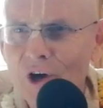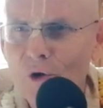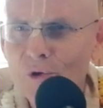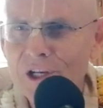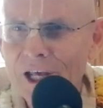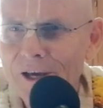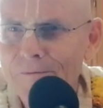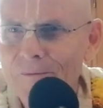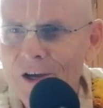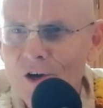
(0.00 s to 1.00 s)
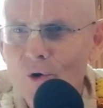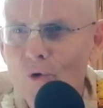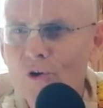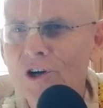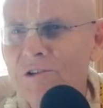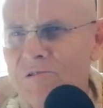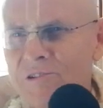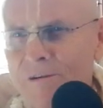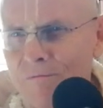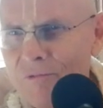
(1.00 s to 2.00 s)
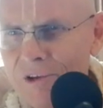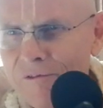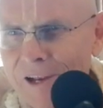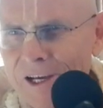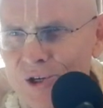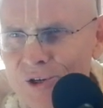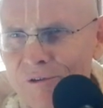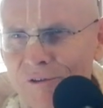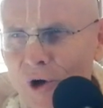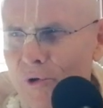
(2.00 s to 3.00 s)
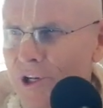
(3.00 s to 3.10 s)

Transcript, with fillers: of the holy name, or a dim reflection of